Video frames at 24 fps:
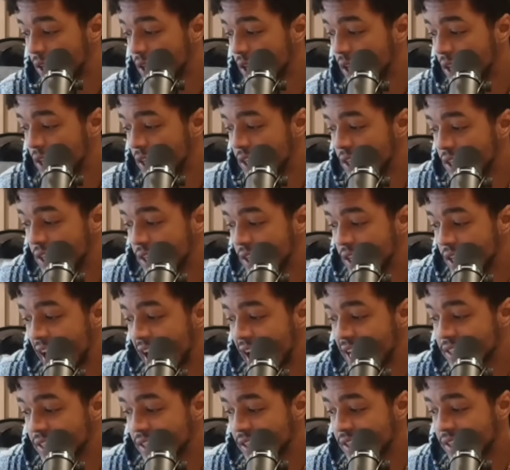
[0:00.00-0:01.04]
He
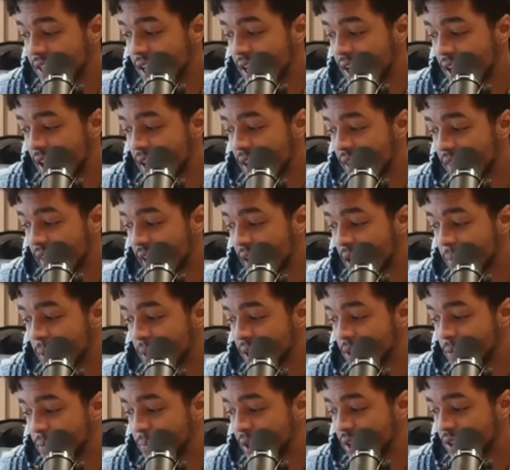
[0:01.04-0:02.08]
hasn't said anything about
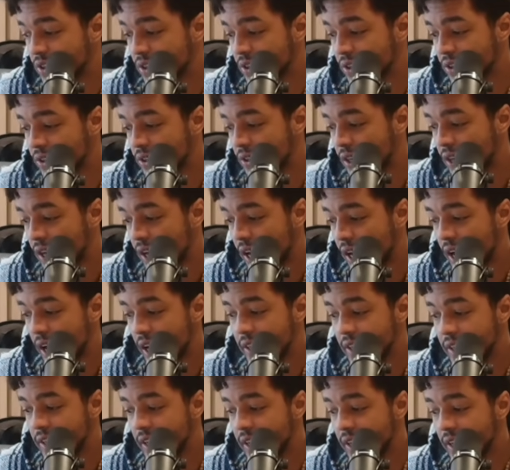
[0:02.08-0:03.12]
the picture,
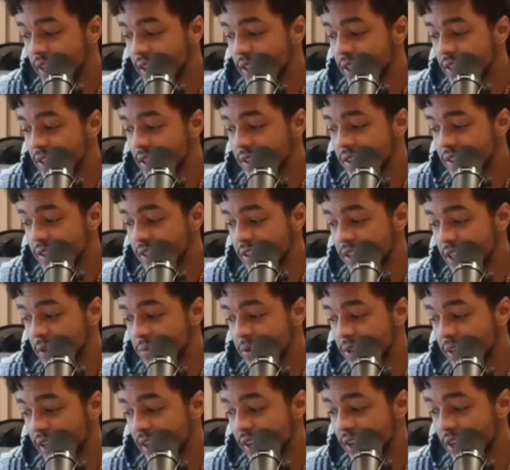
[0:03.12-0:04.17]
and it doesn't seem to
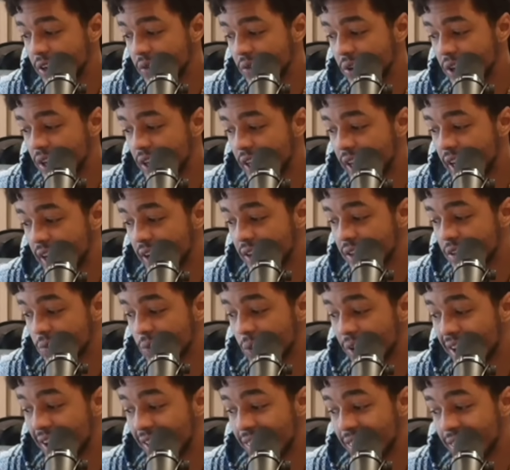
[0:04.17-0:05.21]
he really cares
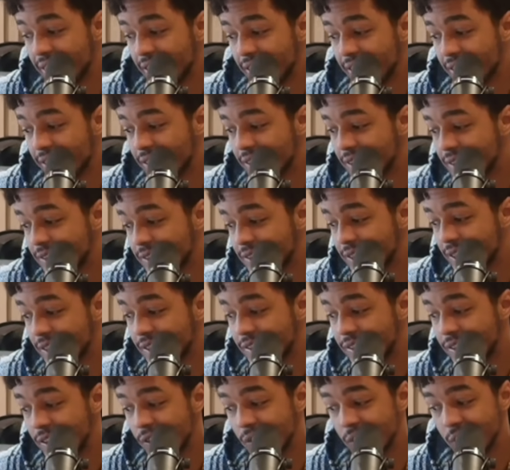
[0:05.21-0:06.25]
what I think, since
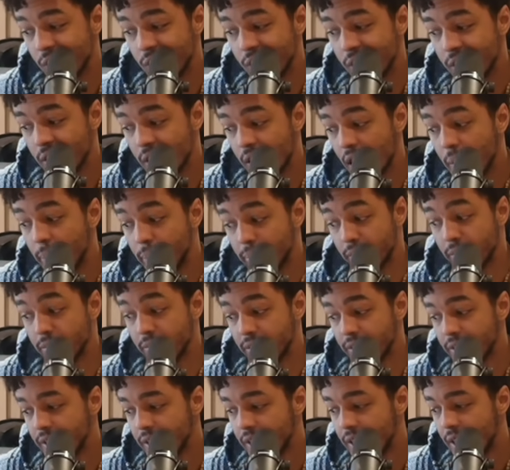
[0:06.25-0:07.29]
he did upload
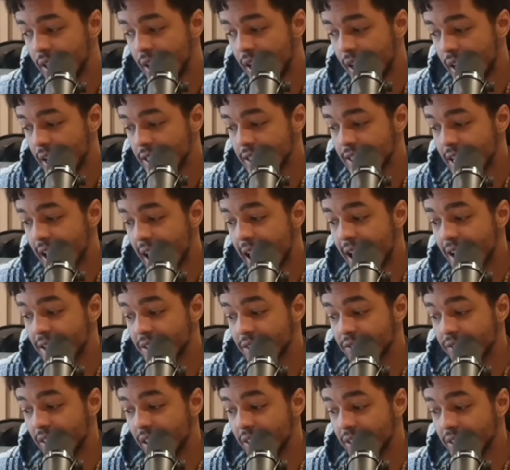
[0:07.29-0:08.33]
it and tag the
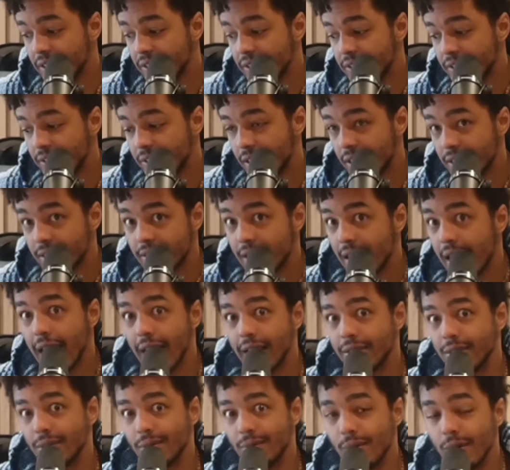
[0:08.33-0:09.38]
venue and
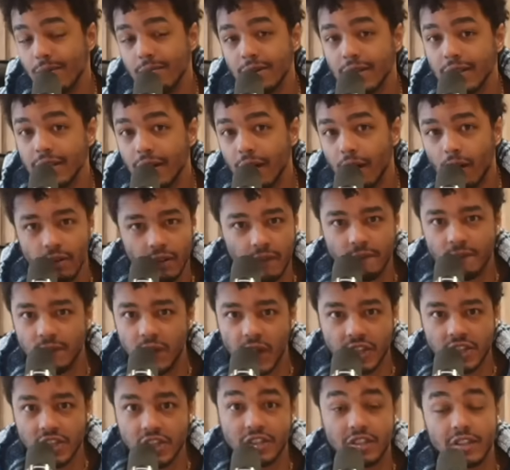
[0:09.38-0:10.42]
tag the woman. Holy
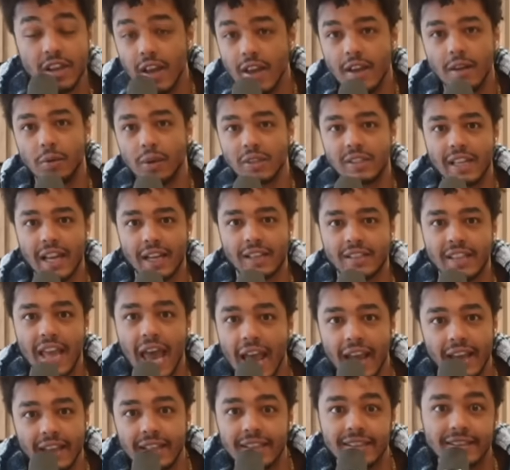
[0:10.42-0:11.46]
fuck, just what's next?
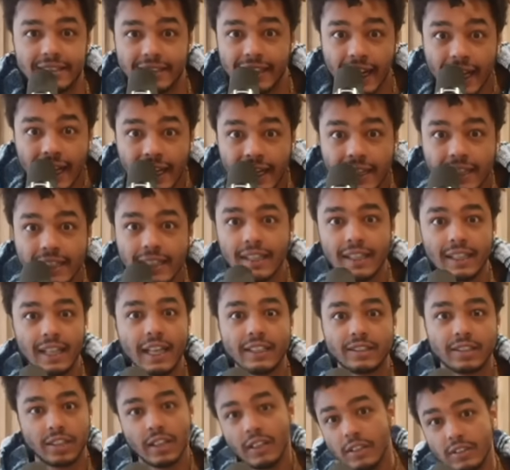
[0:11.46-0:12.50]
Tagging his dick? Like,
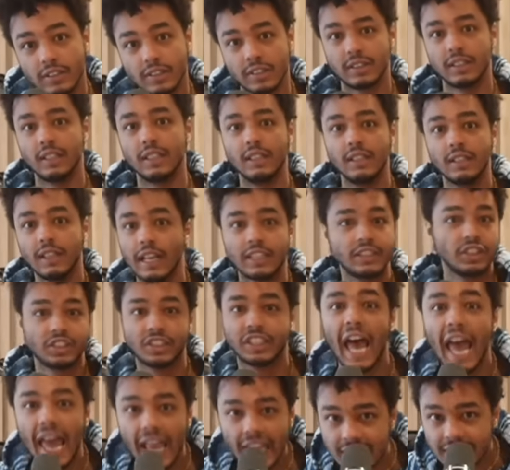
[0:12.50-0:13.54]
seriously, like, just
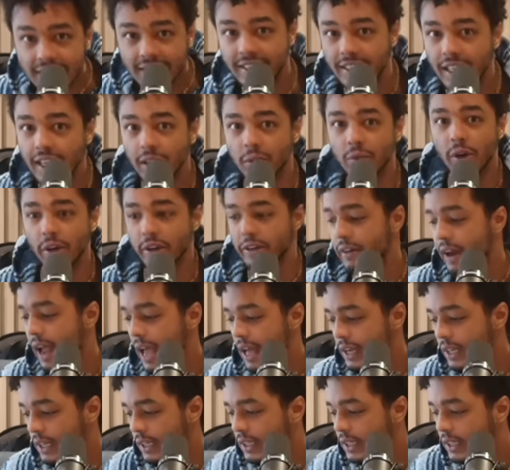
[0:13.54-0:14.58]
tag his dick while you're at
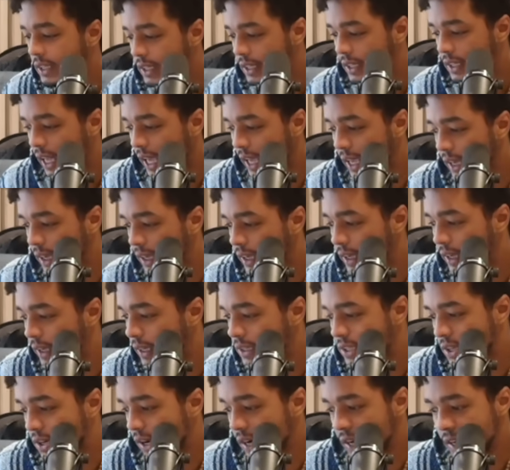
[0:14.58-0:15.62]
it. Like,
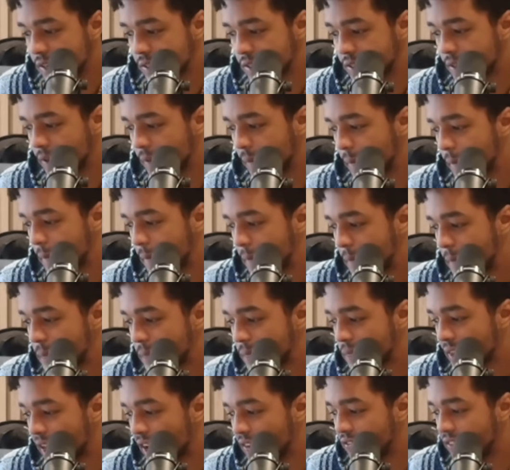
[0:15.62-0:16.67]
it's crazy.
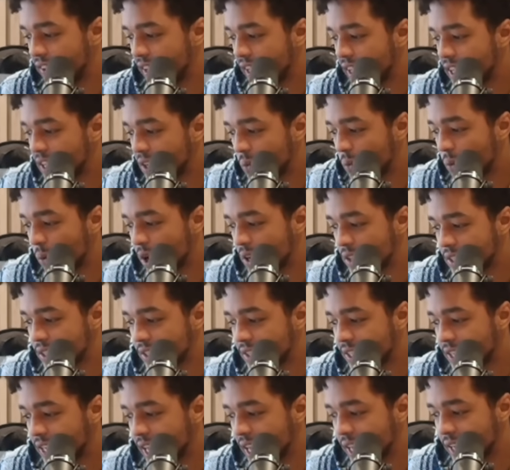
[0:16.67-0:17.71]
I feel like he wants his
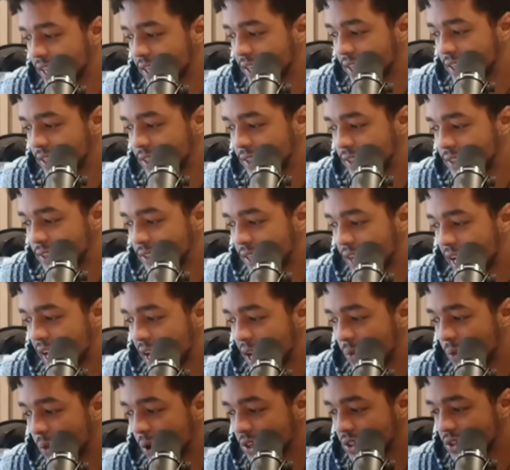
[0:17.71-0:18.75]
cake
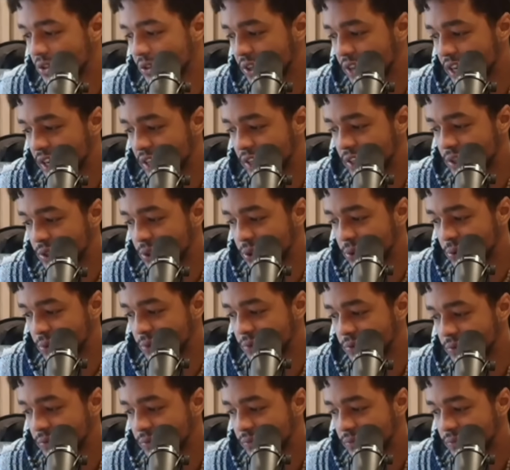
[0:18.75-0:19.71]
and wants to eat it too.